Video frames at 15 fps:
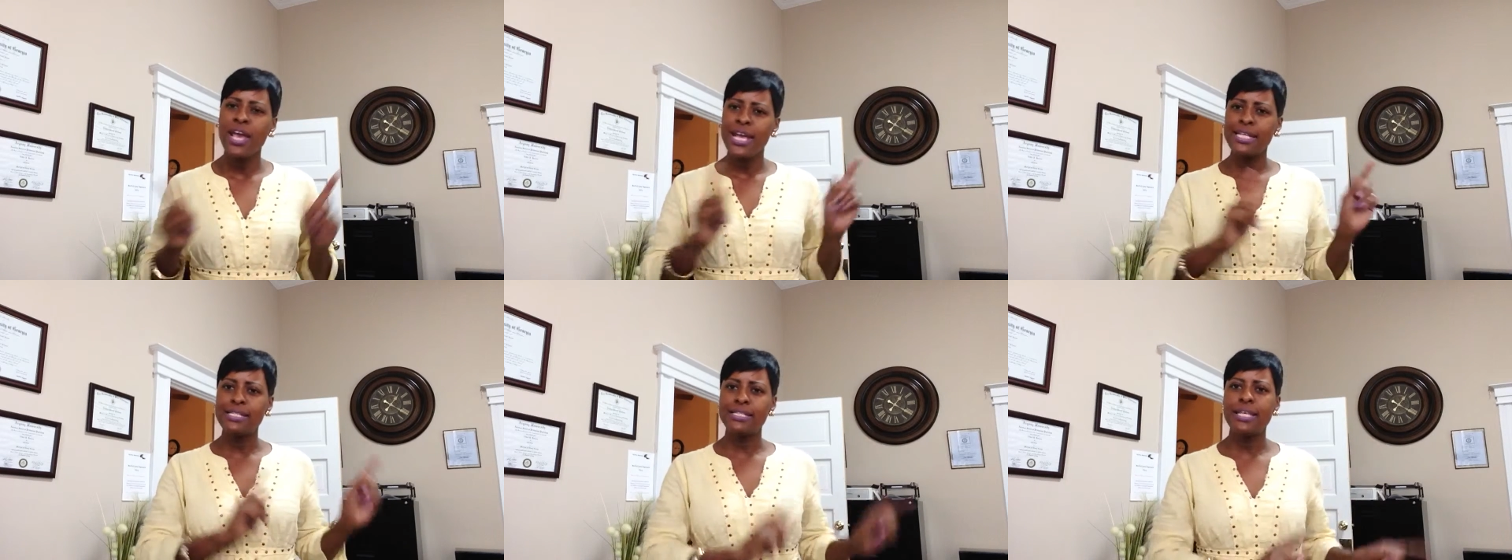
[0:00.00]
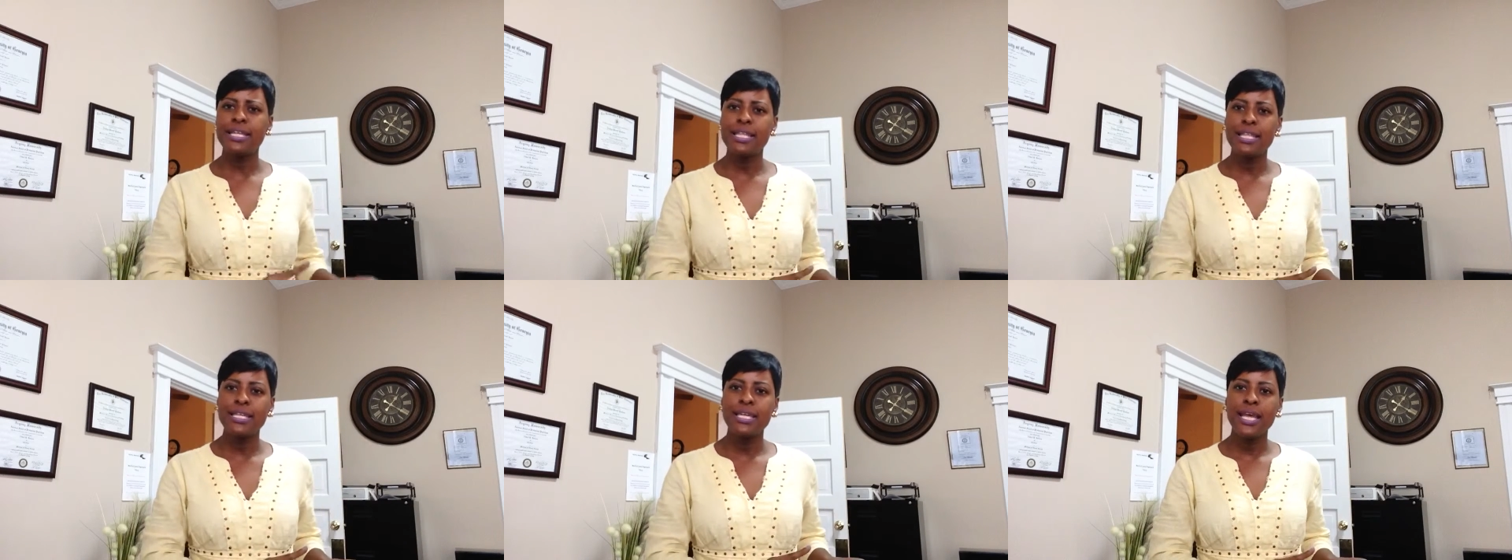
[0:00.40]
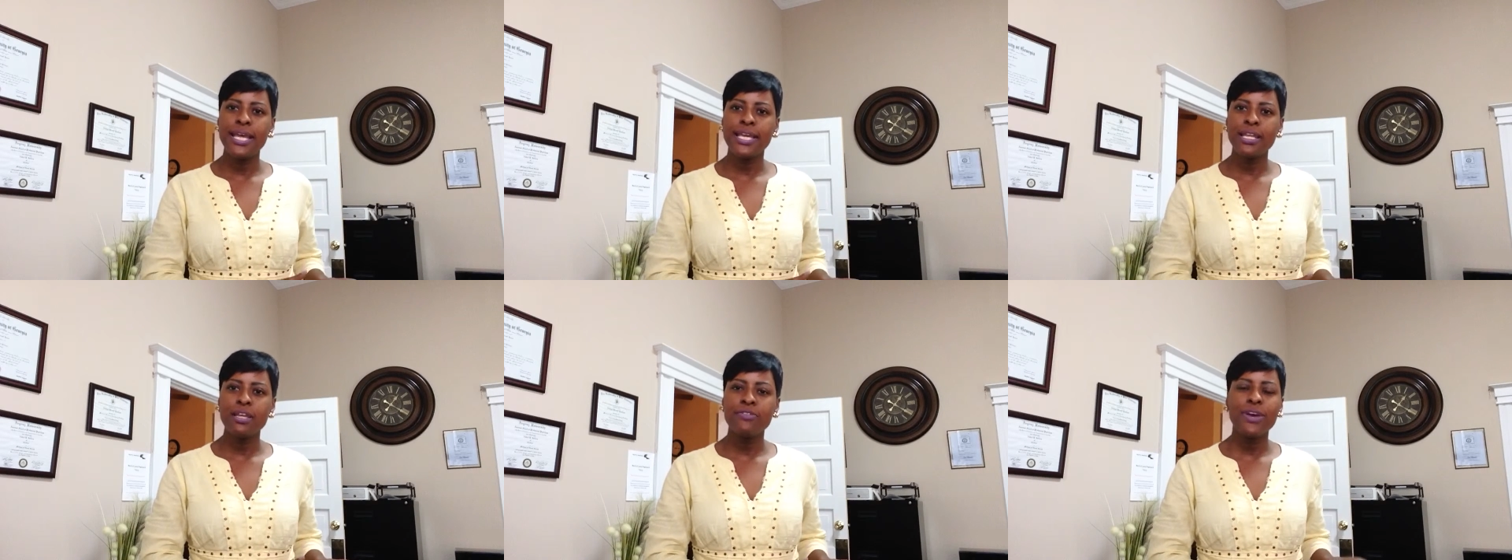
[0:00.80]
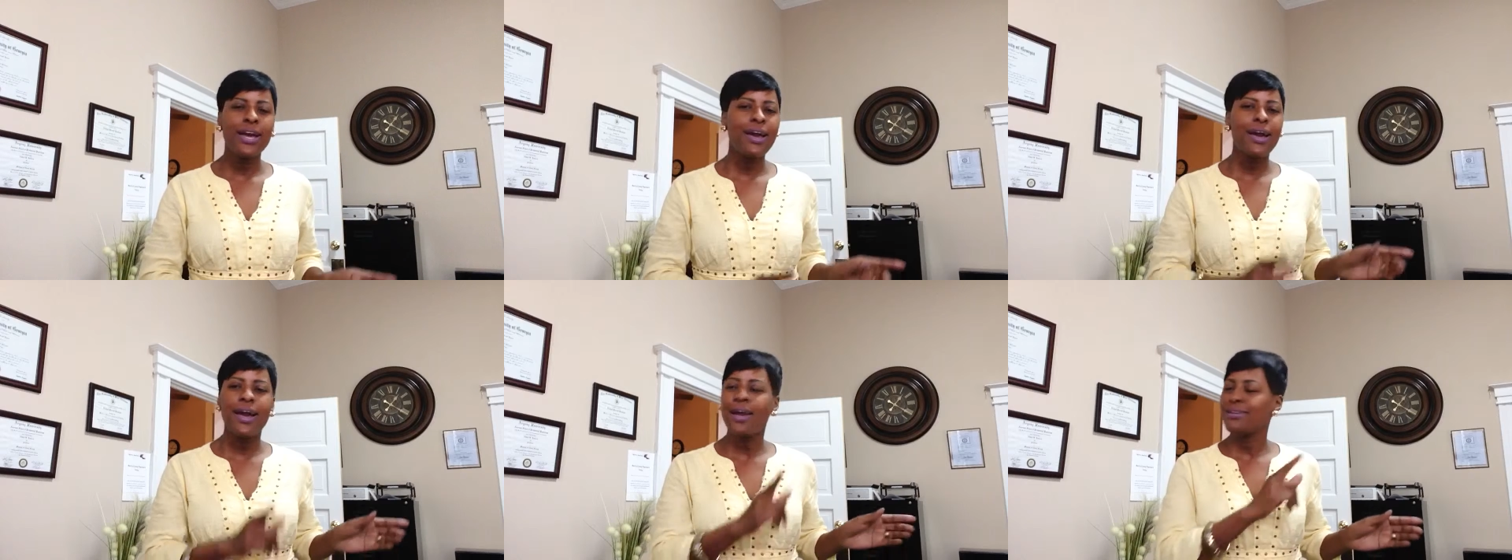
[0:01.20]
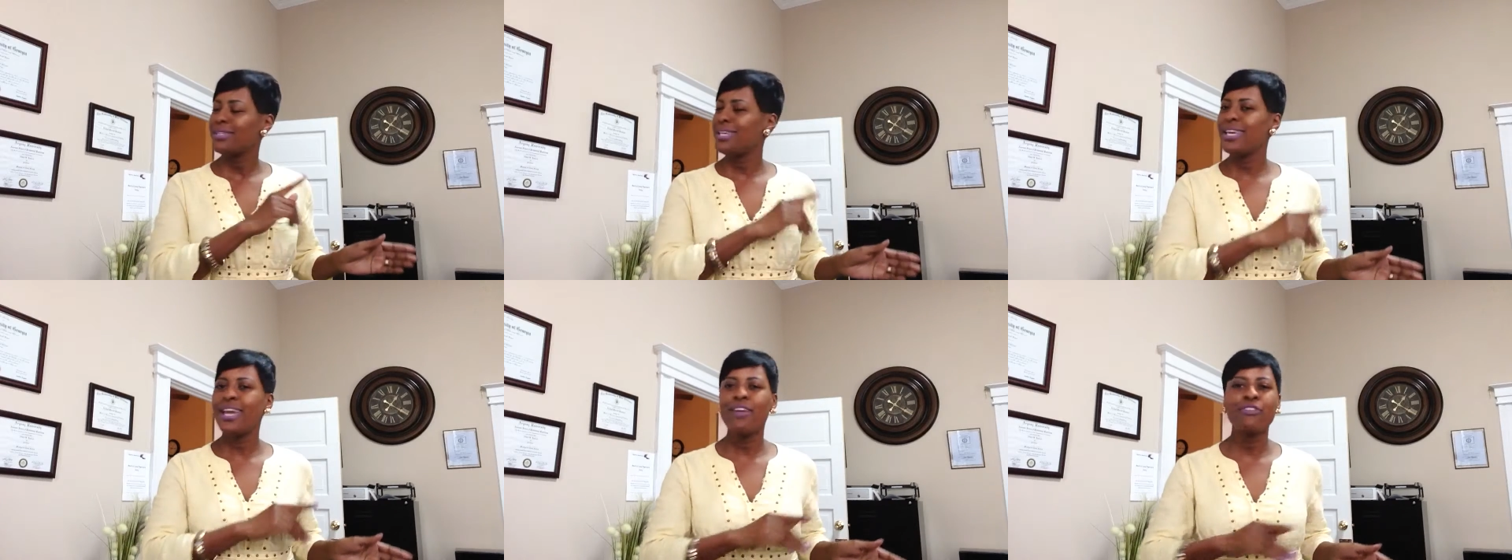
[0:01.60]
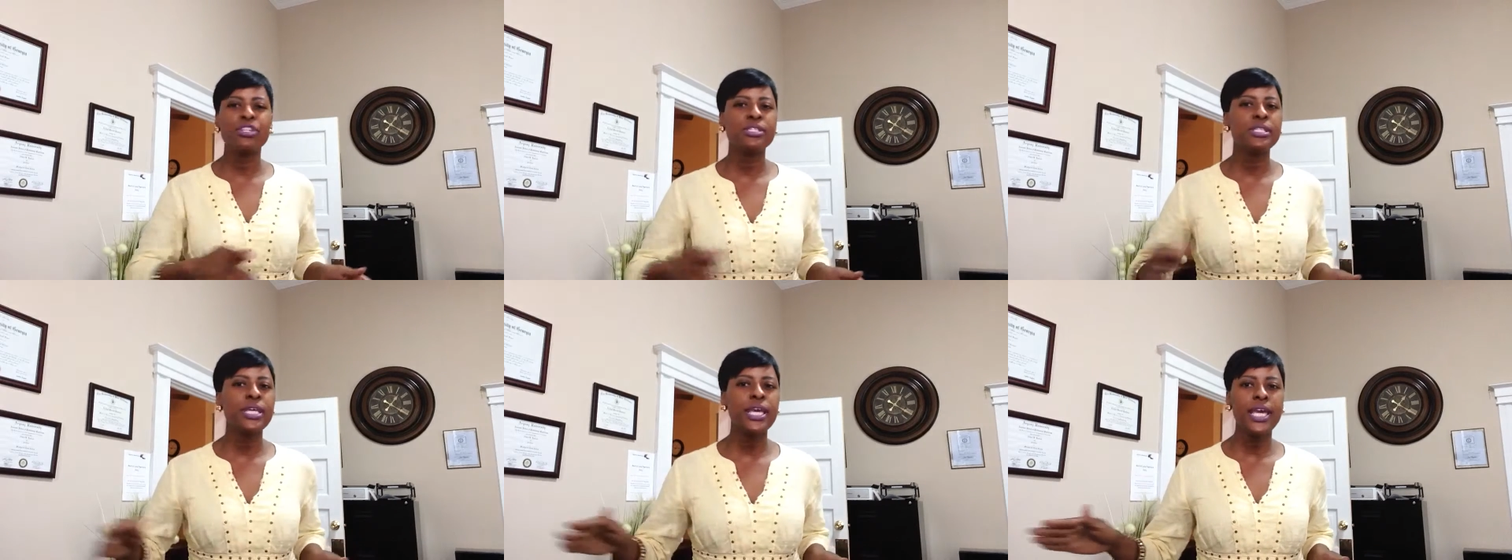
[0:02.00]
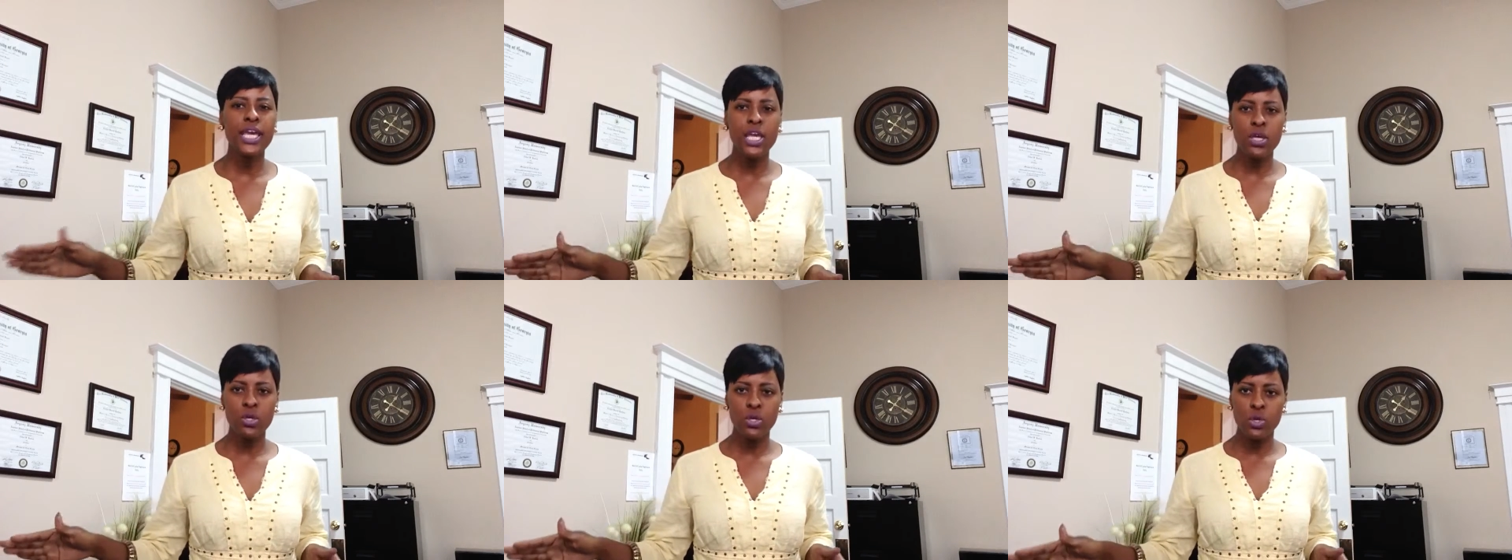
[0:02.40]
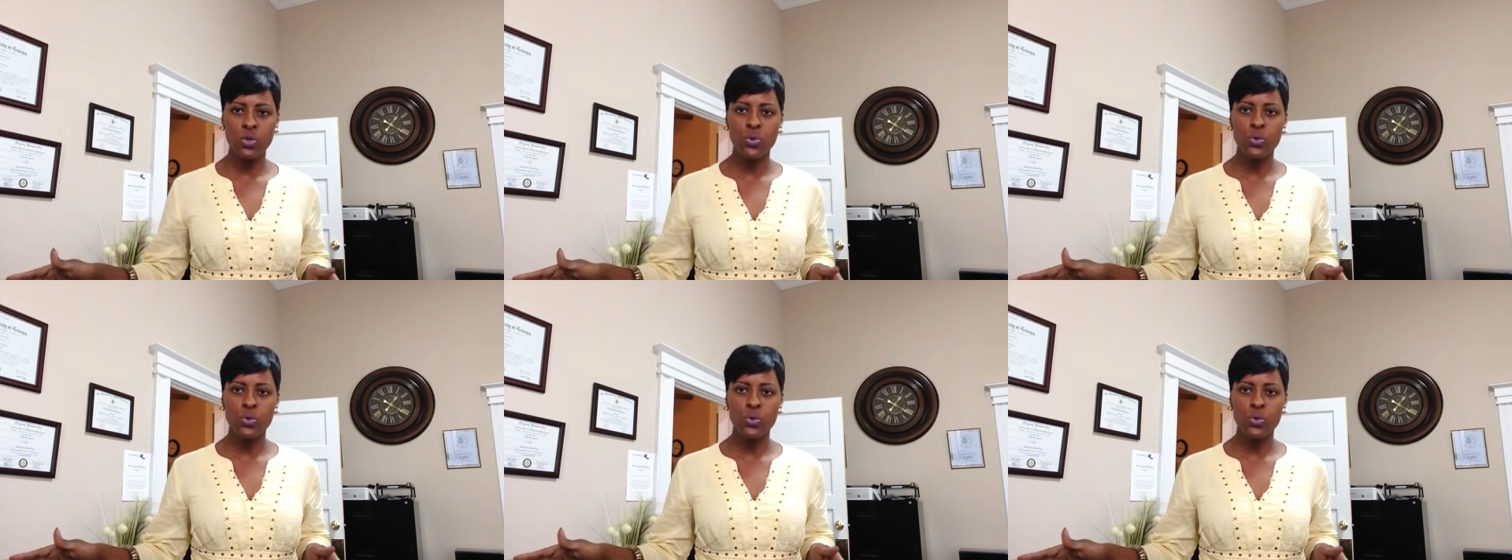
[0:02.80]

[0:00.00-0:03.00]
instead of the negative, guarantee